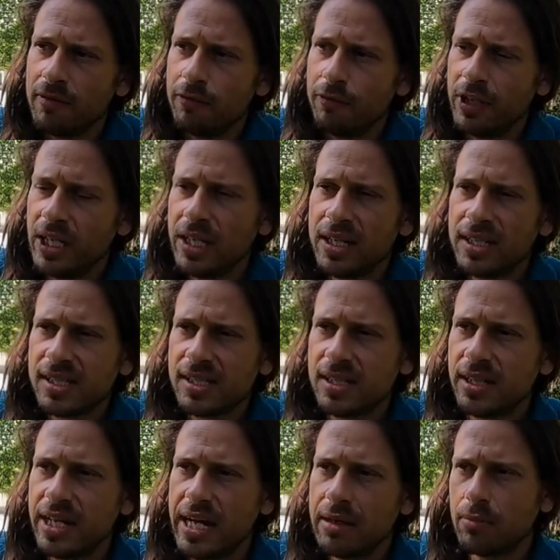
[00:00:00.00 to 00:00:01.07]
Venus
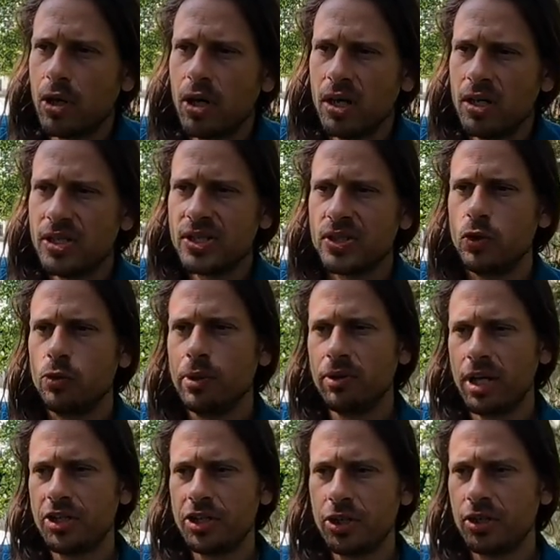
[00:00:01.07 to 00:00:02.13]
and Mars will be
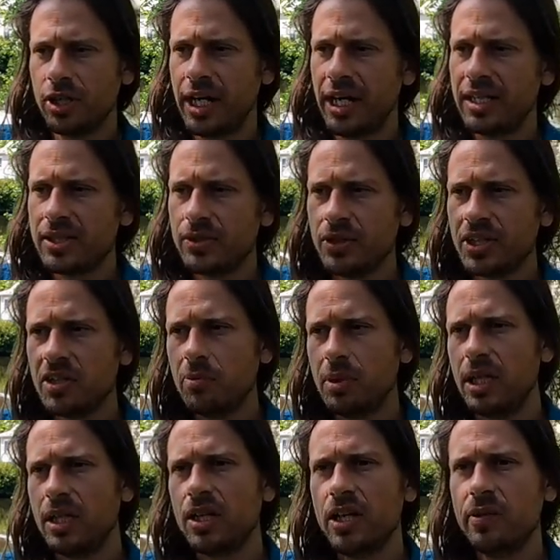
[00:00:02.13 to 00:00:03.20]
retrograde, so it can
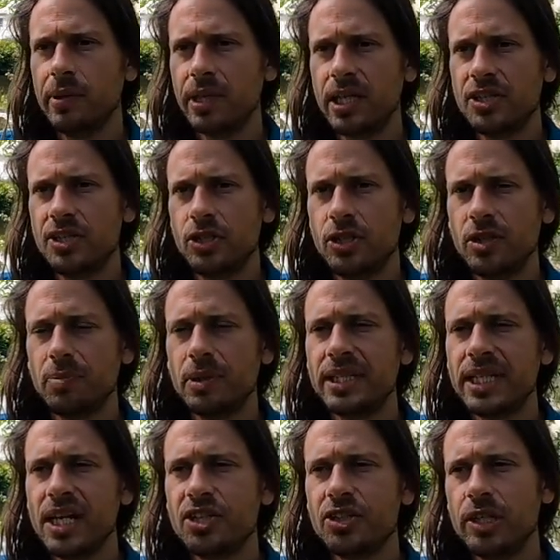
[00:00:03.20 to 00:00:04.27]
be good because you could
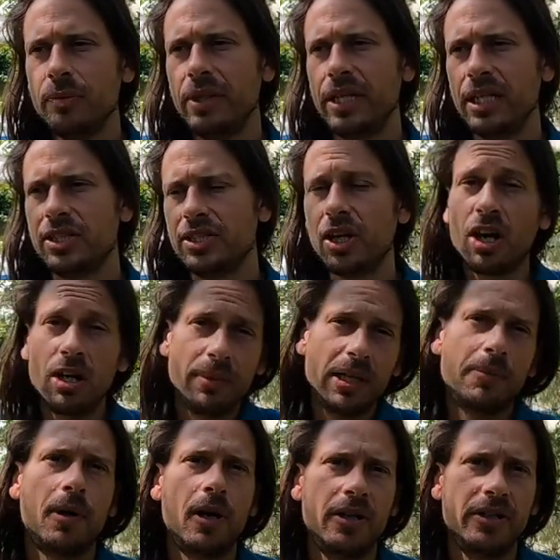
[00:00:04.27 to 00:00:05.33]
potentially meet a dharmic
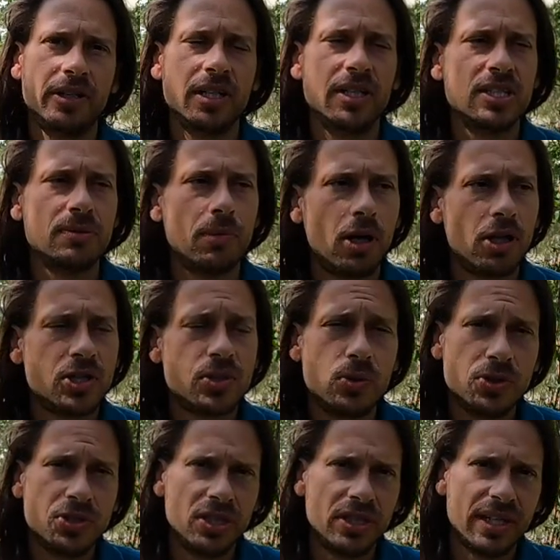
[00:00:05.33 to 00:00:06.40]
partner, because Mars
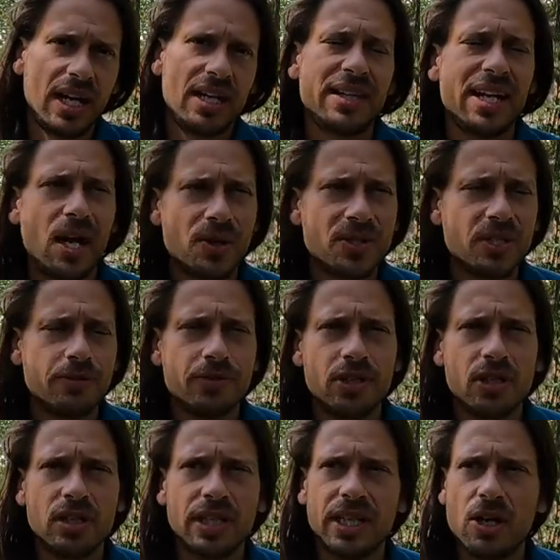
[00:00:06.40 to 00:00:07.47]
rules your ninth house if
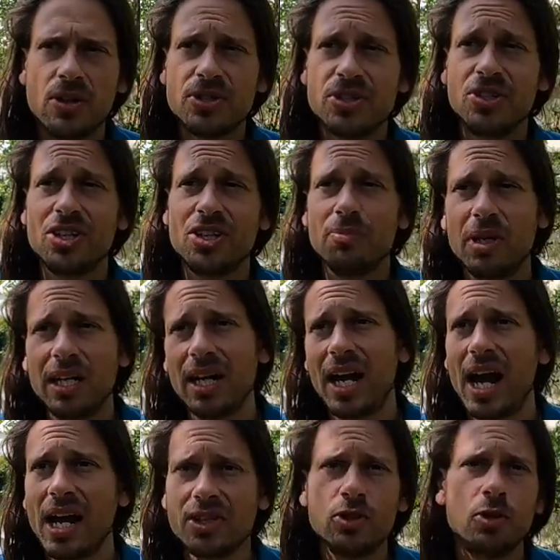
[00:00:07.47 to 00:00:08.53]
you're a Leo, so you could meet an
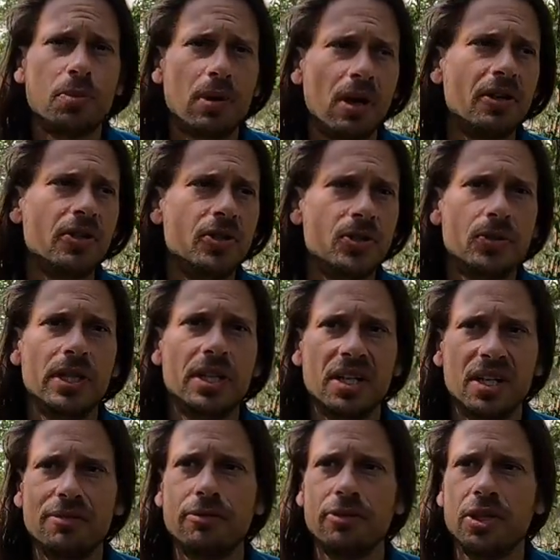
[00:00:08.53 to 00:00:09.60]
actual partner who's really
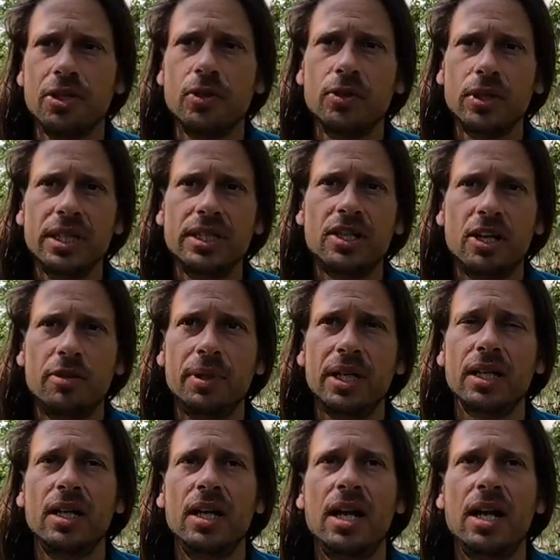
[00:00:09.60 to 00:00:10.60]
good for you and really dharmic.